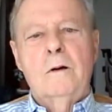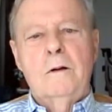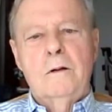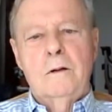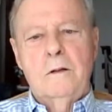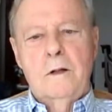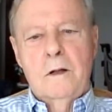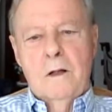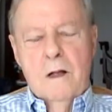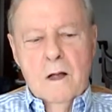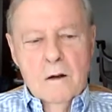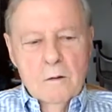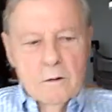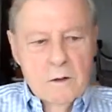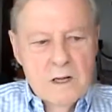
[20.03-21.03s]
about that a
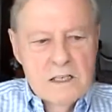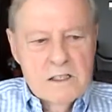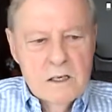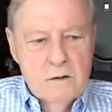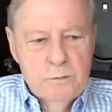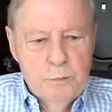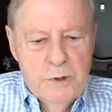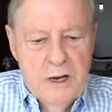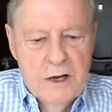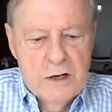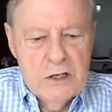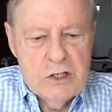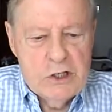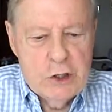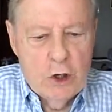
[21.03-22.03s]
little bit. Well, more. that's a big
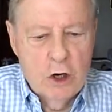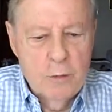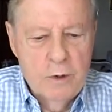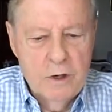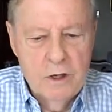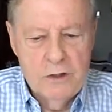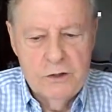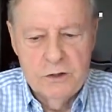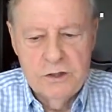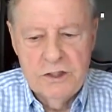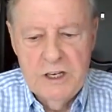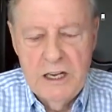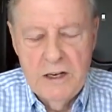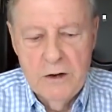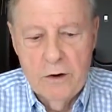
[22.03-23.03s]
concern because you're
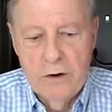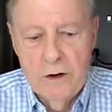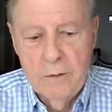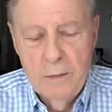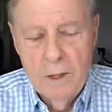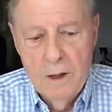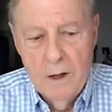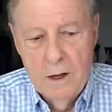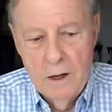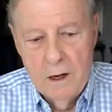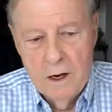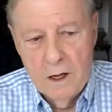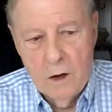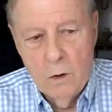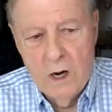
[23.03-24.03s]
sitting there in a,
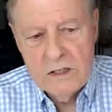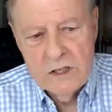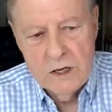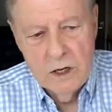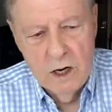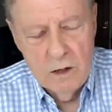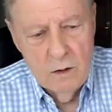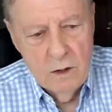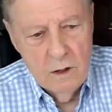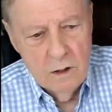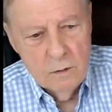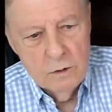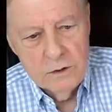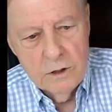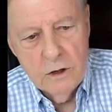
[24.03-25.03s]
in a Quonset hut
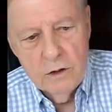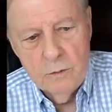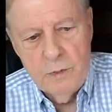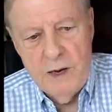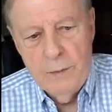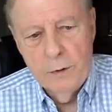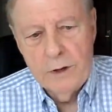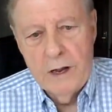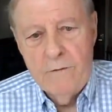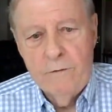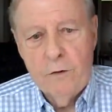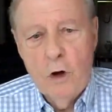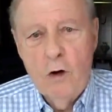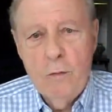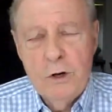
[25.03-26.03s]
with other people that have
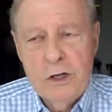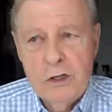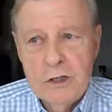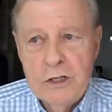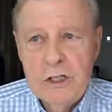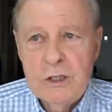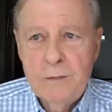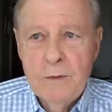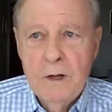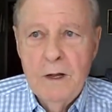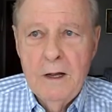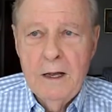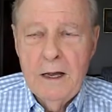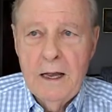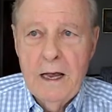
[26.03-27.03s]
flown missions
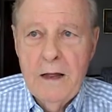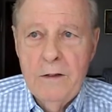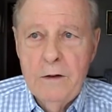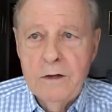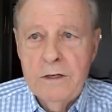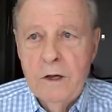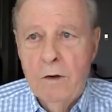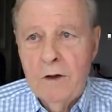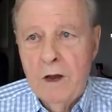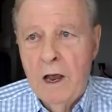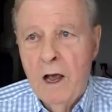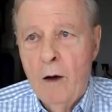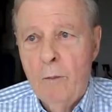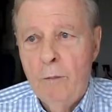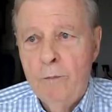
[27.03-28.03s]
and they're telling
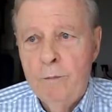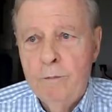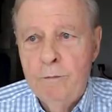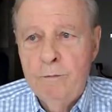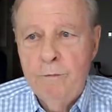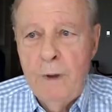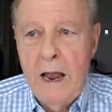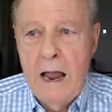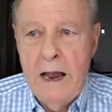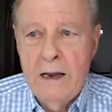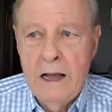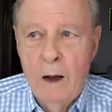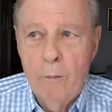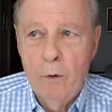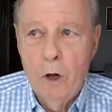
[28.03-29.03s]
you how
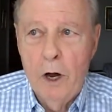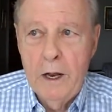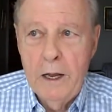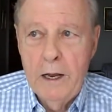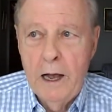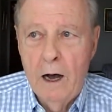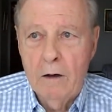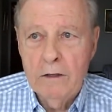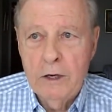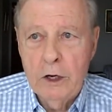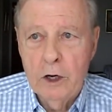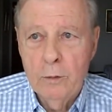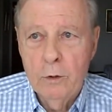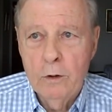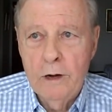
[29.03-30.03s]
bad, how bloody, how
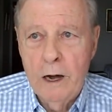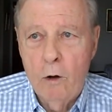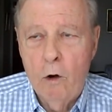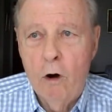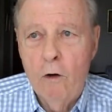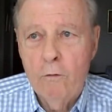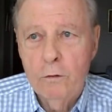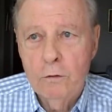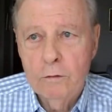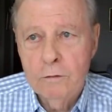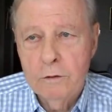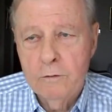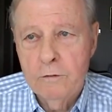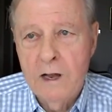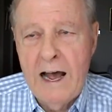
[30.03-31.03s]
terrible, how
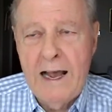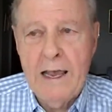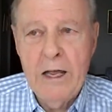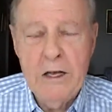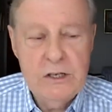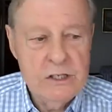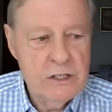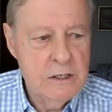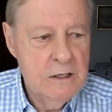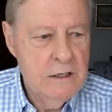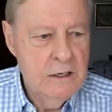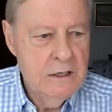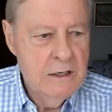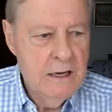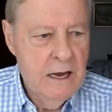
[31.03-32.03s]
awful the flak is
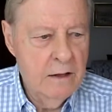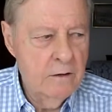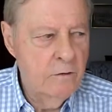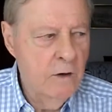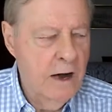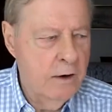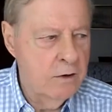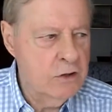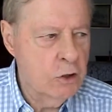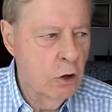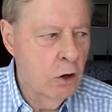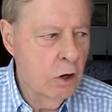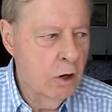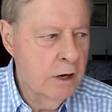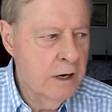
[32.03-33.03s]
how the fighters
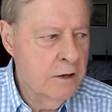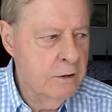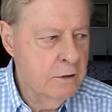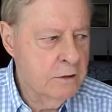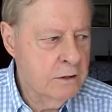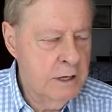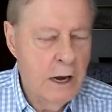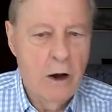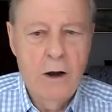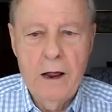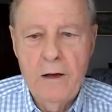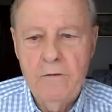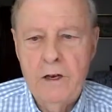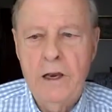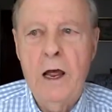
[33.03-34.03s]
are, and you're
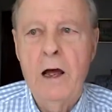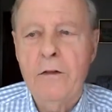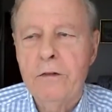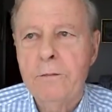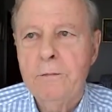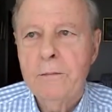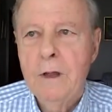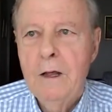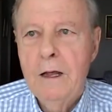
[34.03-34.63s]
scared half to death,